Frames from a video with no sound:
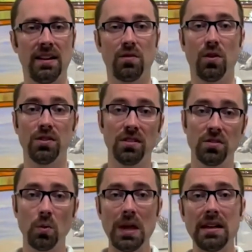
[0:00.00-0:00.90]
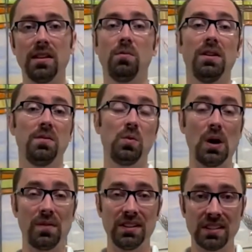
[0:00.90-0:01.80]
of course, there's the weekly rhythm where
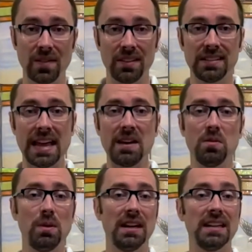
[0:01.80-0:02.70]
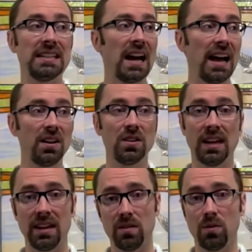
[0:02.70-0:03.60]
every 7th day would be an entire
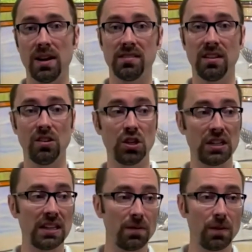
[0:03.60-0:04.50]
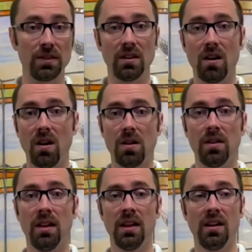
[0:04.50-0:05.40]
day of rest that looked different than all